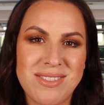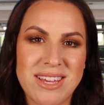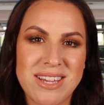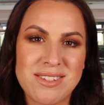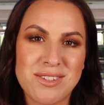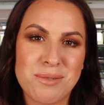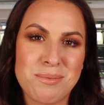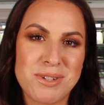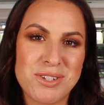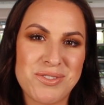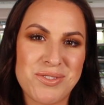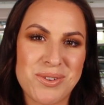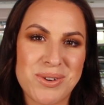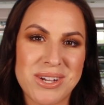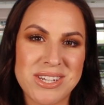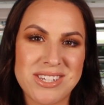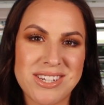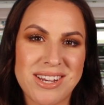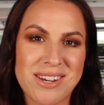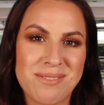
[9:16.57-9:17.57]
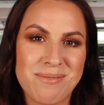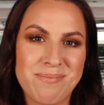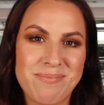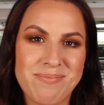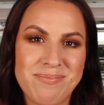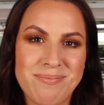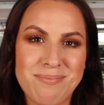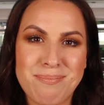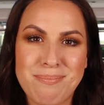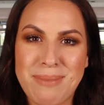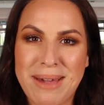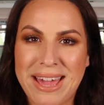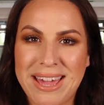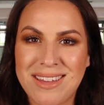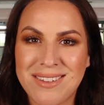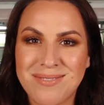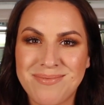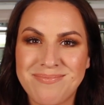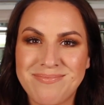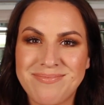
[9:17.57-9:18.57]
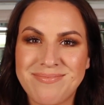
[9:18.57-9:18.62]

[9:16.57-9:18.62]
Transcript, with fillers: Thanks so much for watching. Bye.